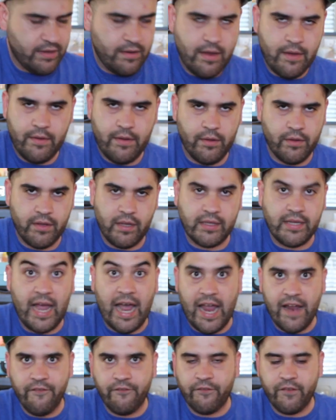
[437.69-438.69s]
you know, the
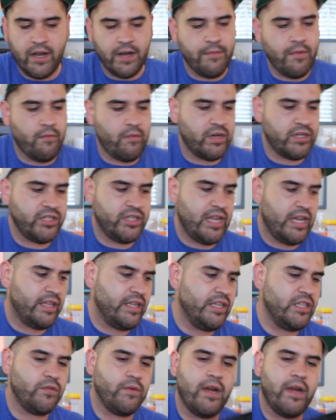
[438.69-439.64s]
time frame in which these